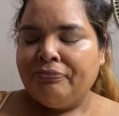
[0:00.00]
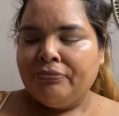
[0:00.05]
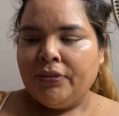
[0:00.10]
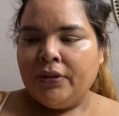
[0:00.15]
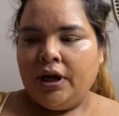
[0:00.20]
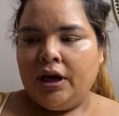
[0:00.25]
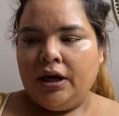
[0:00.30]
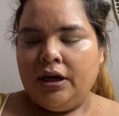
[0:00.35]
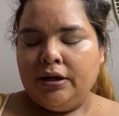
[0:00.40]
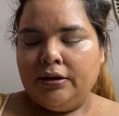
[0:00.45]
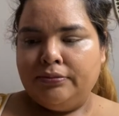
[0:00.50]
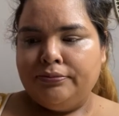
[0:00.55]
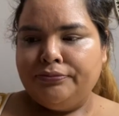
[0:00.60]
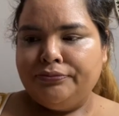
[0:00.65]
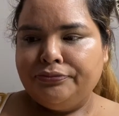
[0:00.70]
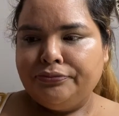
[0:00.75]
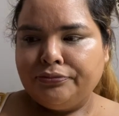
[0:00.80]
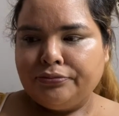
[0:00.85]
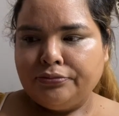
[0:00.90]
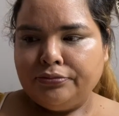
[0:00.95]
um,
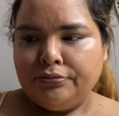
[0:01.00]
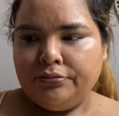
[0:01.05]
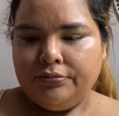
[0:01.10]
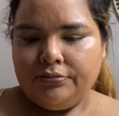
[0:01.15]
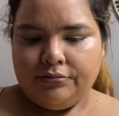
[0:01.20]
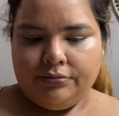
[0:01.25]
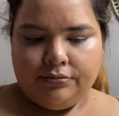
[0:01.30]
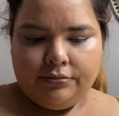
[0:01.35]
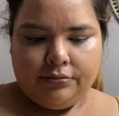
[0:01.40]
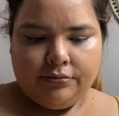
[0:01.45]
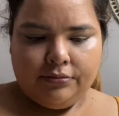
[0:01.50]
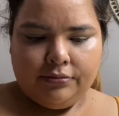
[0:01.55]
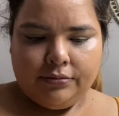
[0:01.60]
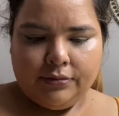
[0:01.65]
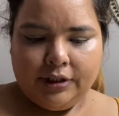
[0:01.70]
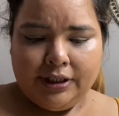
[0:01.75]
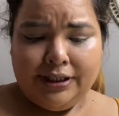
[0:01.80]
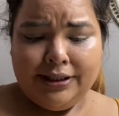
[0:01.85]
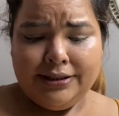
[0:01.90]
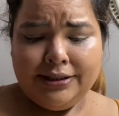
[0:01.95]

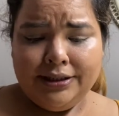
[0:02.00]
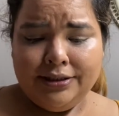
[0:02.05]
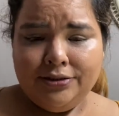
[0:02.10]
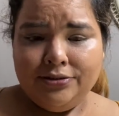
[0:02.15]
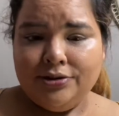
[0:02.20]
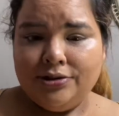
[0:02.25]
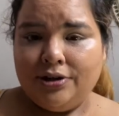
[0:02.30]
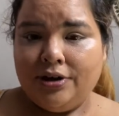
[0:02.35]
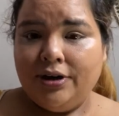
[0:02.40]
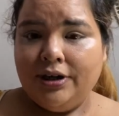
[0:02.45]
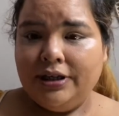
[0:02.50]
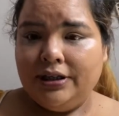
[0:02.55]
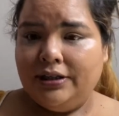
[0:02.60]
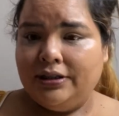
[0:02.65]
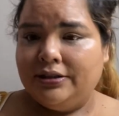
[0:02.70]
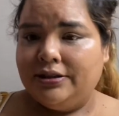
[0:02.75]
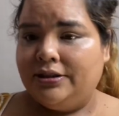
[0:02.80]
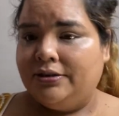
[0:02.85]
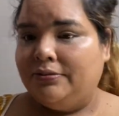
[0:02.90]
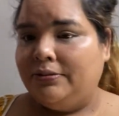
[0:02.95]
continues talking
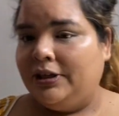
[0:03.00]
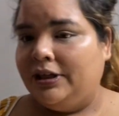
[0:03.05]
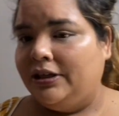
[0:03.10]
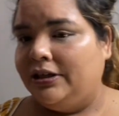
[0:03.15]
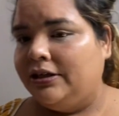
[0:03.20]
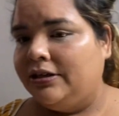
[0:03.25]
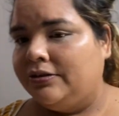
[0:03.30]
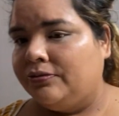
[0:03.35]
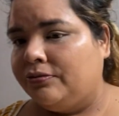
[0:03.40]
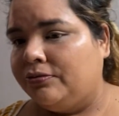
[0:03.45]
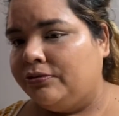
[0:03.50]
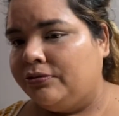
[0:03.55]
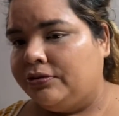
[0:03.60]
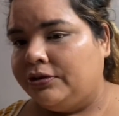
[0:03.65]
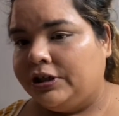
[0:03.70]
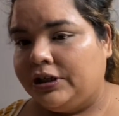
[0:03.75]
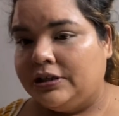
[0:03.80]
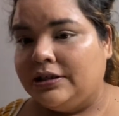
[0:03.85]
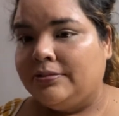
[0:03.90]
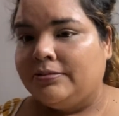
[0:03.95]
to me
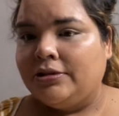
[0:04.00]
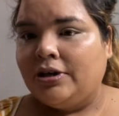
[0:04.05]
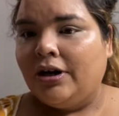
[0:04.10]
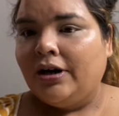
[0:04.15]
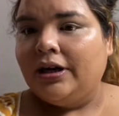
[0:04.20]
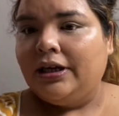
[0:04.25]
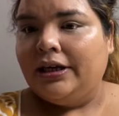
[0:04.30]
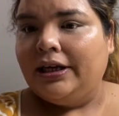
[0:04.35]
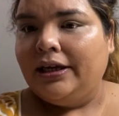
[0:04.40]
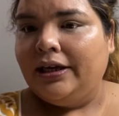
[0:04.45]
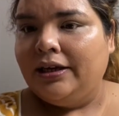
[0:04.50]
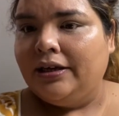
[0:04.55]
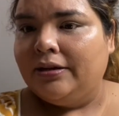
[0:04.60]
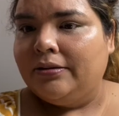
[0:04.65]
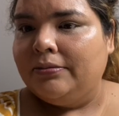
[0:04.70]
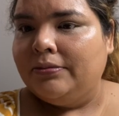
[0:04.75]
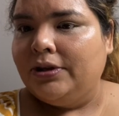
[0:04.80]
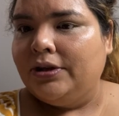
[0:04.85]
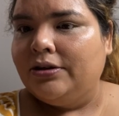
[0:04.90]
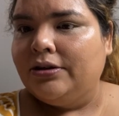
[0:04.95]
because I'm talking to him.
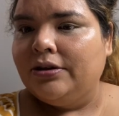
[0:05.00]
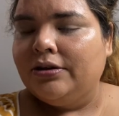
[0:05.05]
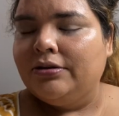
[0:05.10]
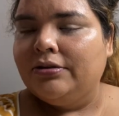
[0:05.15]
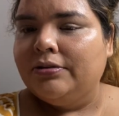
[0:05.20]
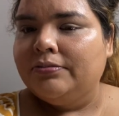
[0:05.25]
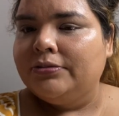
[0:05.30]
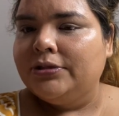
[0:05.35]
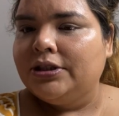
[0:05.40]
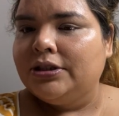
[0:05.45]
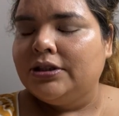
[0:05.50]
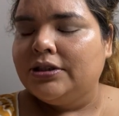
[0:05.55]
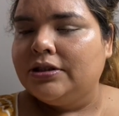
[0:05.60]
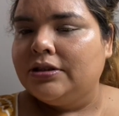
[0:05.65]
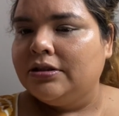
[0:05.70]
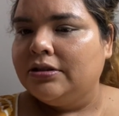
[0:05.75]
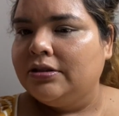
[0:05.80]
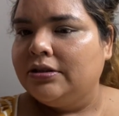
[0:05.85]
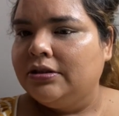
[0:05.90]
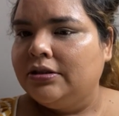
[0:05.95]
You know, I'm just
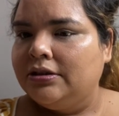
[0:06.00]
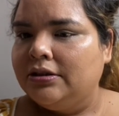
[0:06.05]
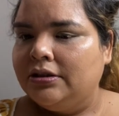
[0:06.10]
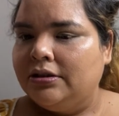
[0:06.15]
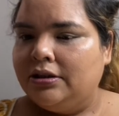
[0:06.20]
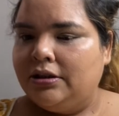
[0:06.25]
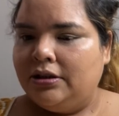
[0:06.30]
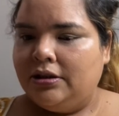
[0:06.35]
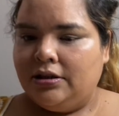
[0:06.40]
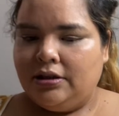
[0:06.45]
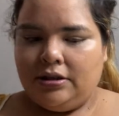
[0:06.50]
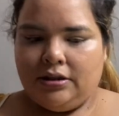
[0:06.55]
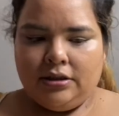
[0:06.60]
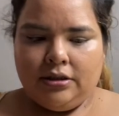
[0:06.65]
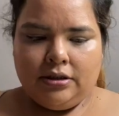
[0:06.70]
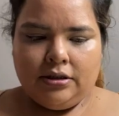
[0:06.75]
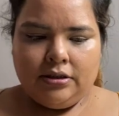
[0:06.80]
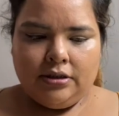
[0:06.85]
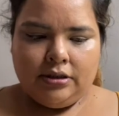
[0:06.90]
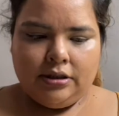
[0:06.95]

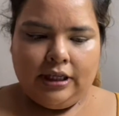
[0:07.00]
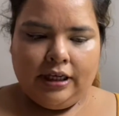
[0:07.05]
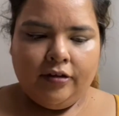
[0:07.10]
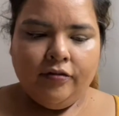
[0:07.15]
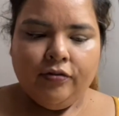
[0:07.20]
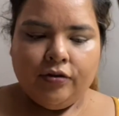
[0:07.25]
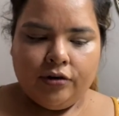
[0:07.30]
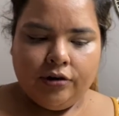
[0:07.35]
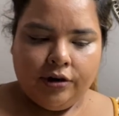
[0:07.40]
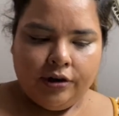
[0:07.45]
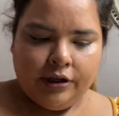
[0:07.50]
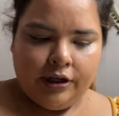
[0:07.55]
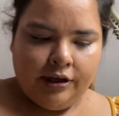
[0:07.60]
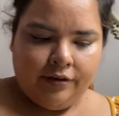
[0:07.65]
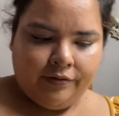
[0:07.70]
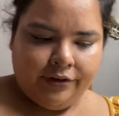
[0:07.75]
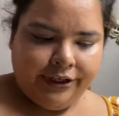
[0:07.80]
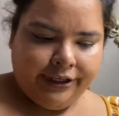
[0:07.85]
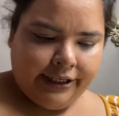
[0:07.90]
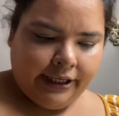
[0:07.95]
thankful
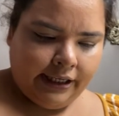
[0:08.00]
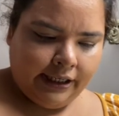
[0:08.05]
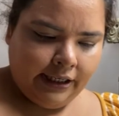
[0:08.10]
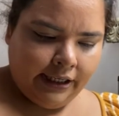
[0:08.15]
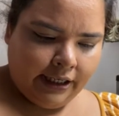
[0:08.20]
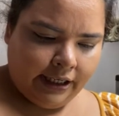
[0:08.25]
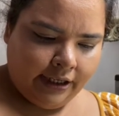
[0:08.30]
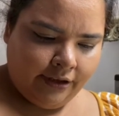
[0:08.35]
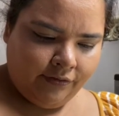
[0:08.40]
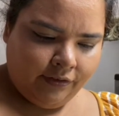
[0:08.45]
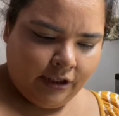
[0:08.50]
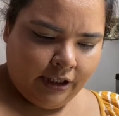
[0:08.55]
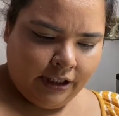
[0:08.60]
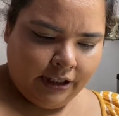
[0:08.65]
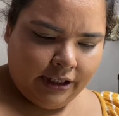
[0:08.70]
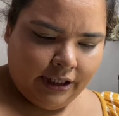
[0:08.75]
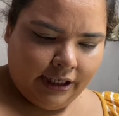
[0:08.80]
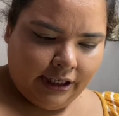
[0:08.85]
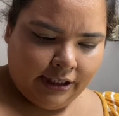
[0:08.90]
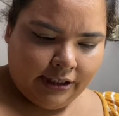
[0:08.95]
every day. If
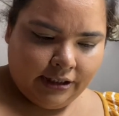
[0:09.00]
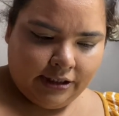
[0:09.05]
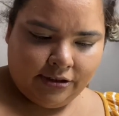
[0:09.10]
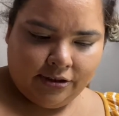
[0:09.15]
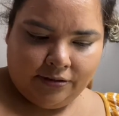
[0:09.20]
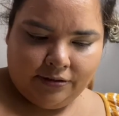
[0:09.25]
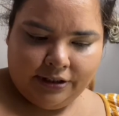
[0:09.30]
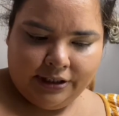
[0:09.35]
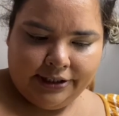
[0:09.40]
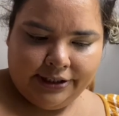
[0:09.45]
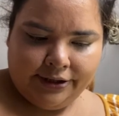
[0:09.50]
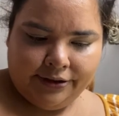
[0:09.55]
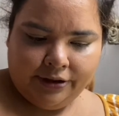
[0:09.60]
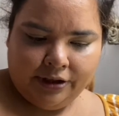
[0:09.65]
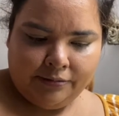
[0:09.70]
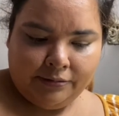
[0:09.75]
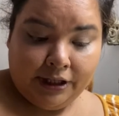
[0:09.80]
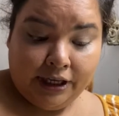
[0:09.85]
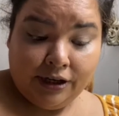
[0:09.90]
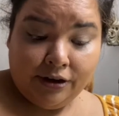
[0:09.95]
anything, I just always tell him
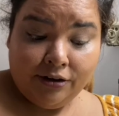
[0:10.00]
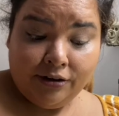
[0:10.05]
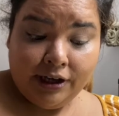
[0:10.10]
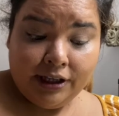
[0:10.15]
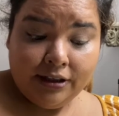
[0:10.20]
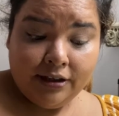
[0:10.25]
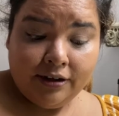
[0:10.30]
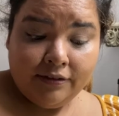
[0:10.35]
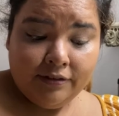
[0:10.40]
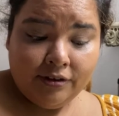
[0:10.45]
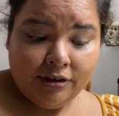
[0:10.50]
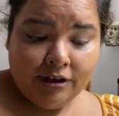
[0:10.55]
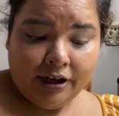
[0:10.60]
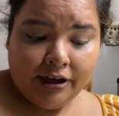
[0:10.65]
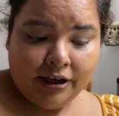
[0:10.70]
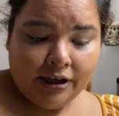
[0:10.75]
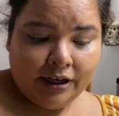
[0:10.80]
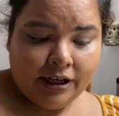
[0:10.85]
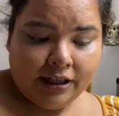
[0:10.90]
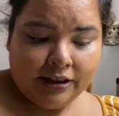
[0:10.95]
like, oh, I love you,
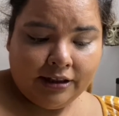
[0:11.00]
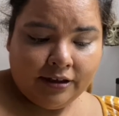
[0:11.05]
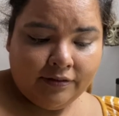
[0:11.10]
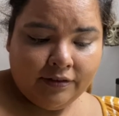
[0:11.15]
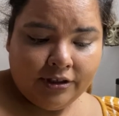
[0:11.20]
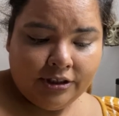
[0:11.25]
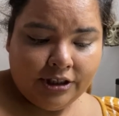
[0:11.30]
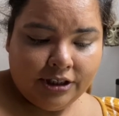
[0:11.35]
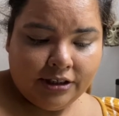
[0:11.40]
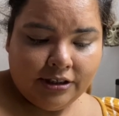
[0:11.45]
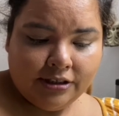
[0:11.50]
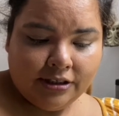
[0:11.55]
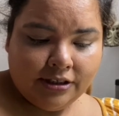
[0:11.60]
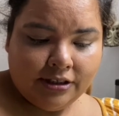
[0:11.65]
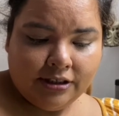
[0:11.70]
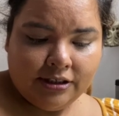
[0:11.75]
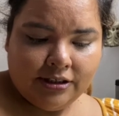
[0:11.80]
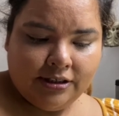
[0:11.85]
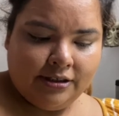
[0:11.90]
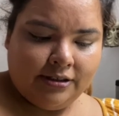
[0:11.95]
God. I love you,
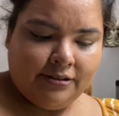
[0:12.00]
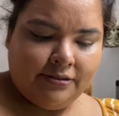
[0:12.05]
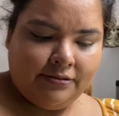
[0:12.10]
Jesus.